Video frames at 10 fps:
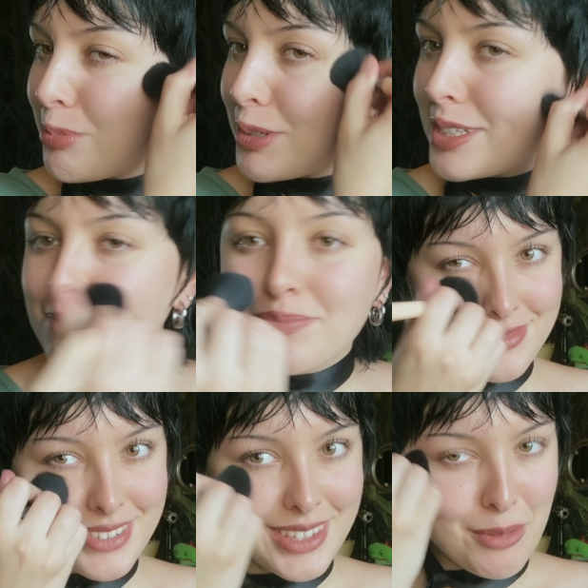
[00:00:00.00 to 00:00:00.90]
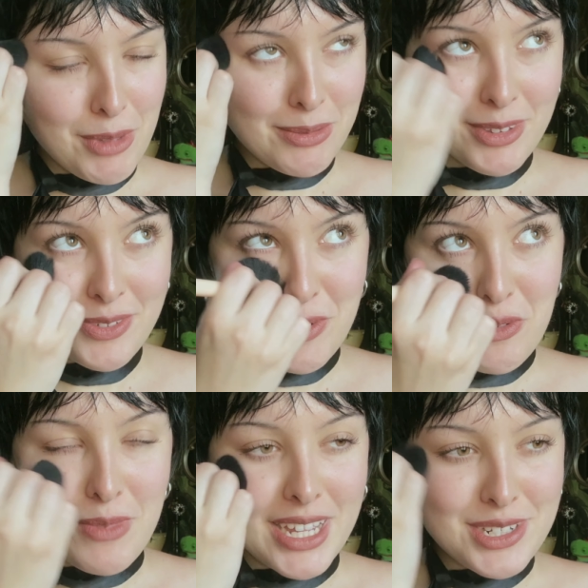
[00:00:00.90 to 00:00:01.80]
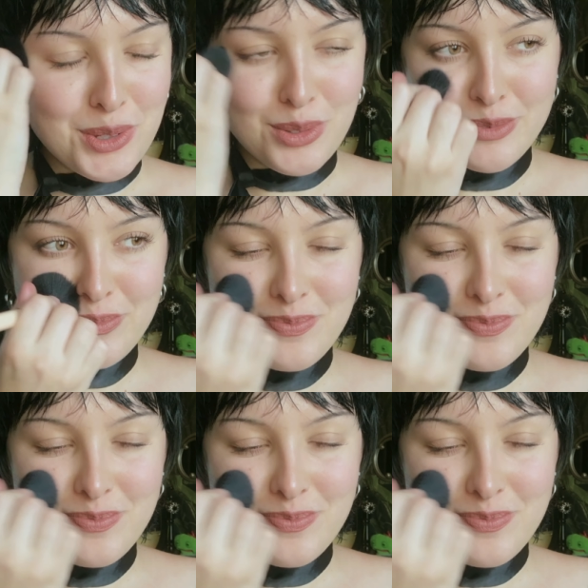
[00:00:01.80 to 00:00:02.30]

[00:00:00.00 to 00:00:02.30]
pretty. They make me feel magical.